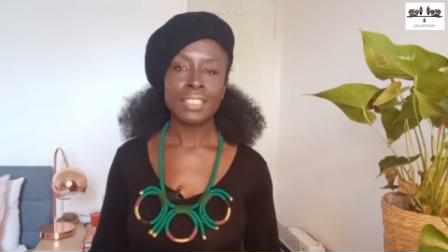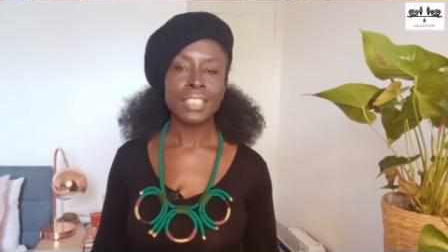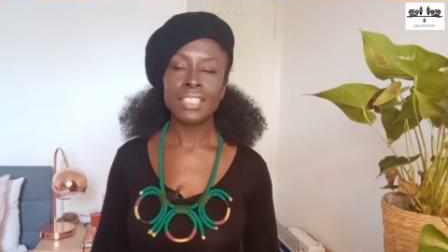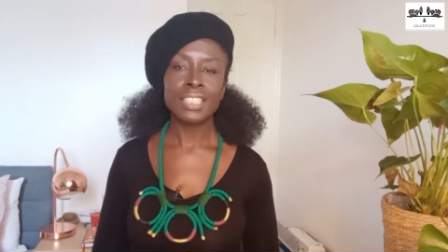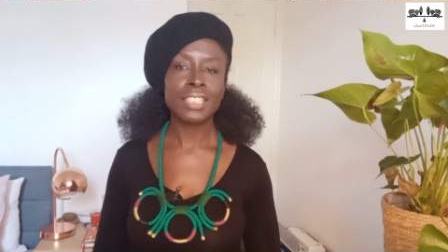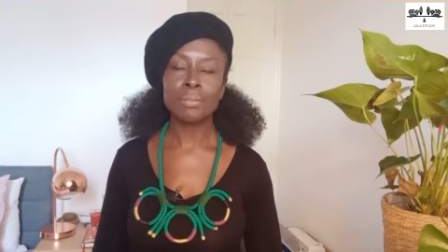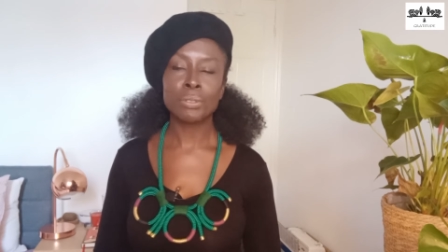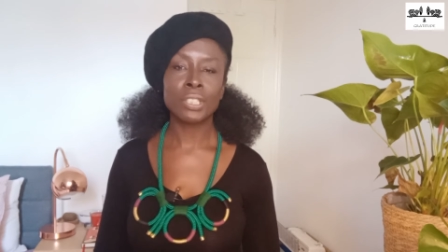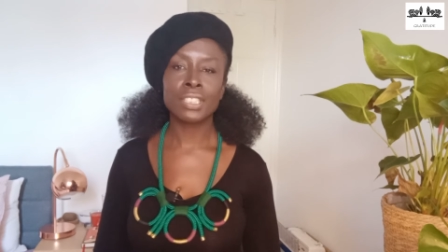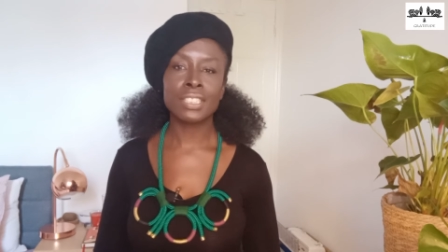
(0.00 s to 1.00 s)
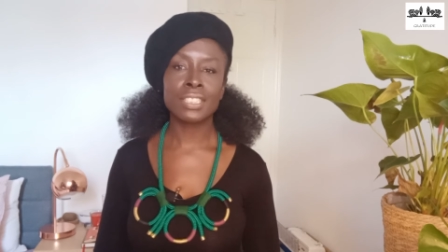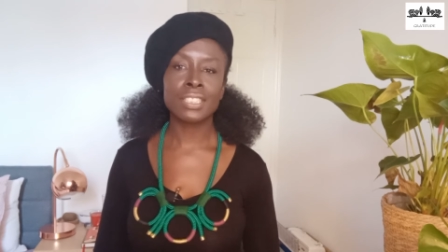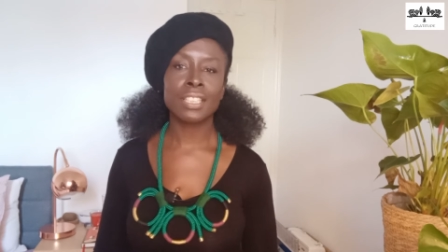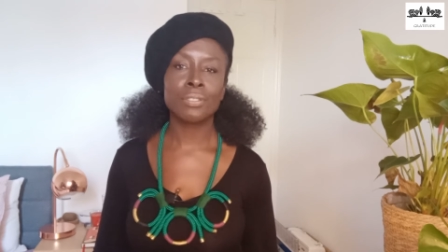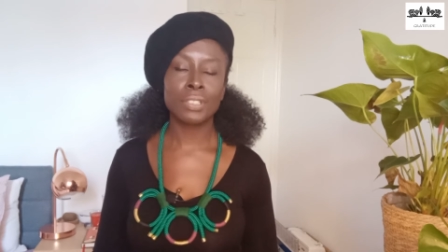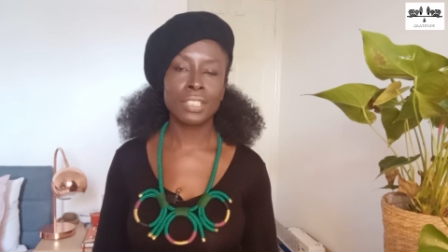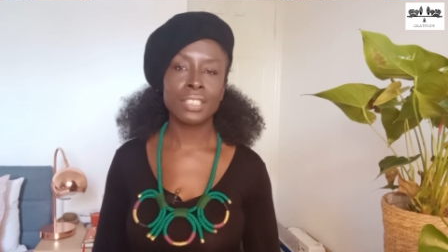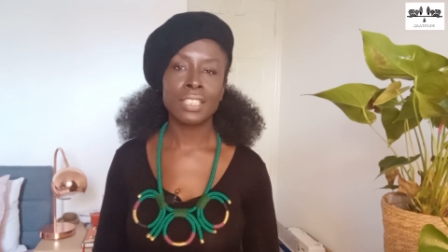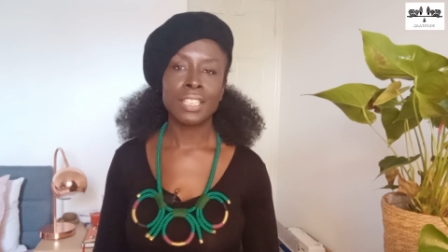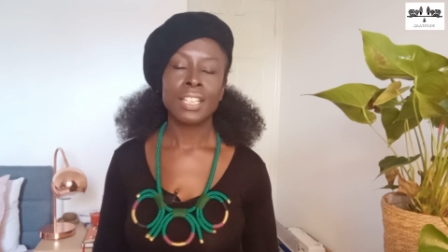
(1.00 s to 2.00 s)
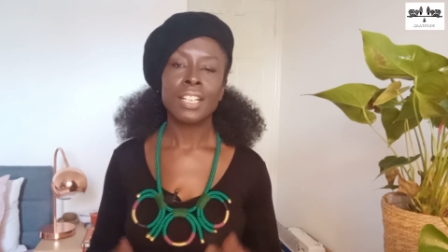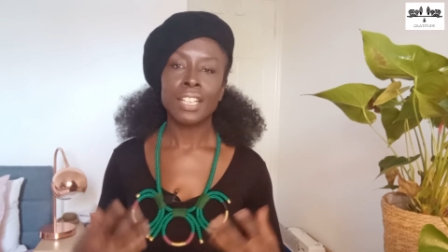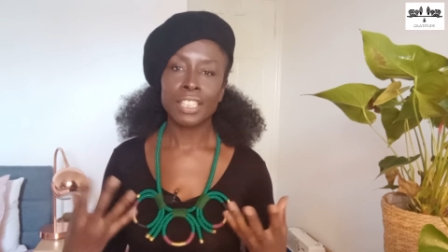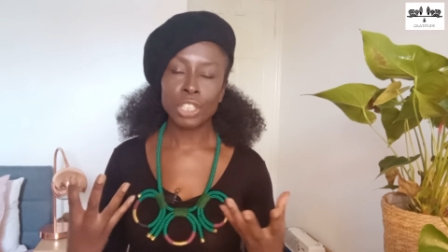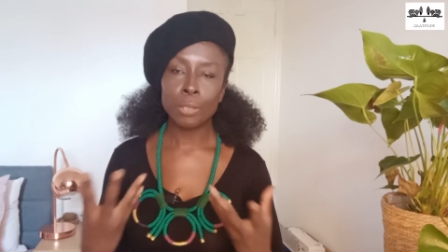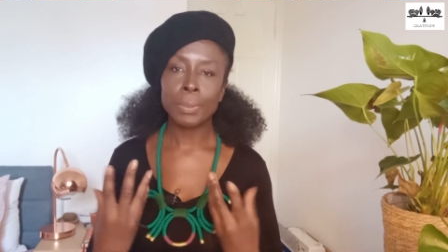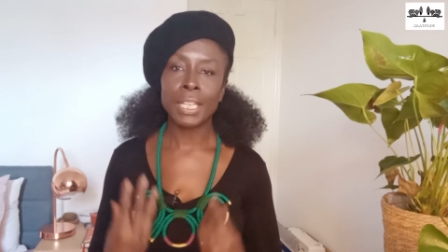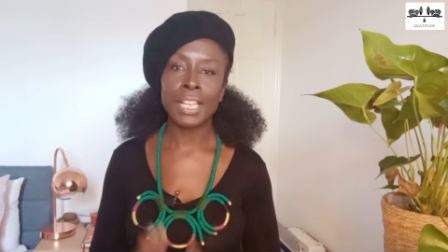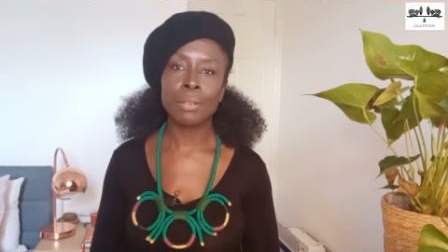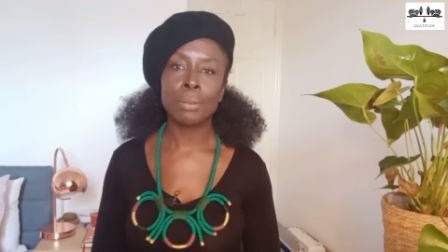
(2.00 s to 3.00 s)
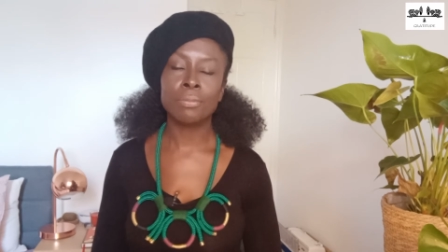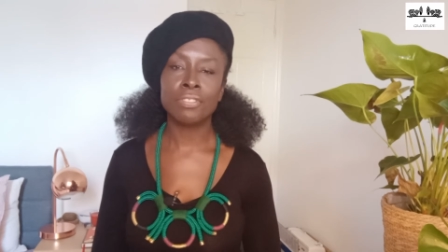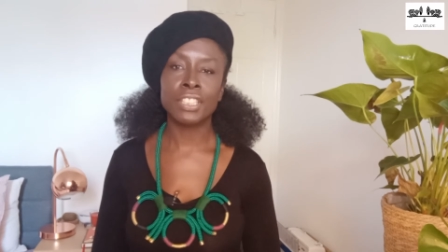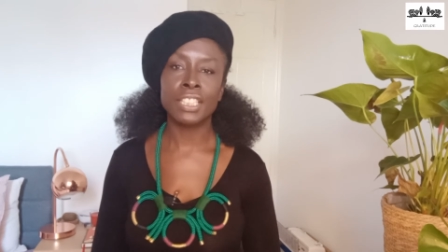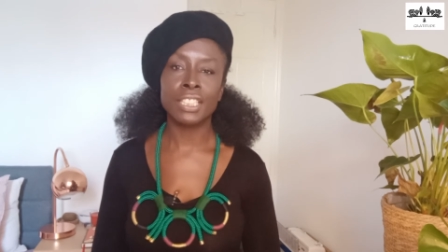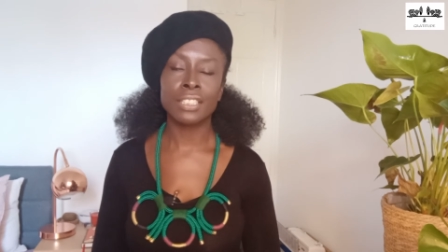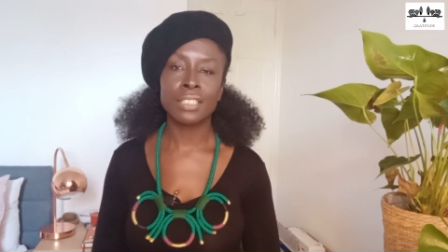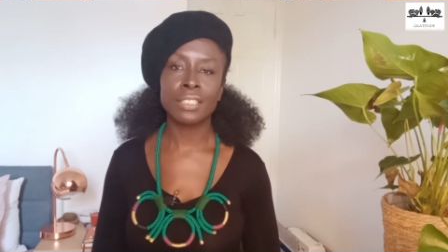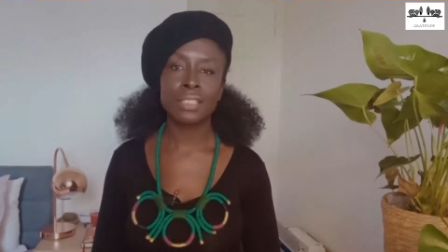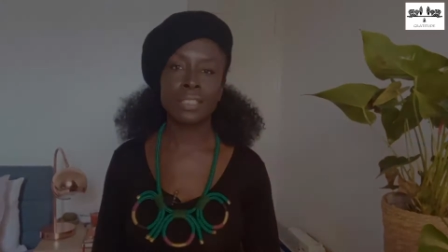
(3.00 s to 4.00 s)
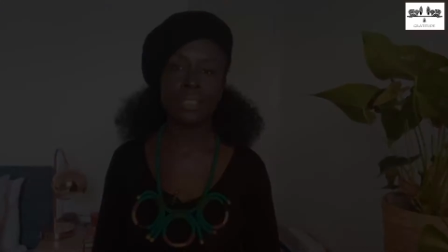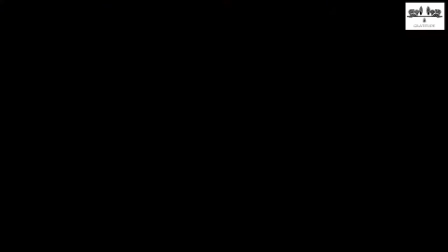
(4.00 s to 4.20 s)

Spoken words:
I'm trying to discover. I go by how I'm feeling.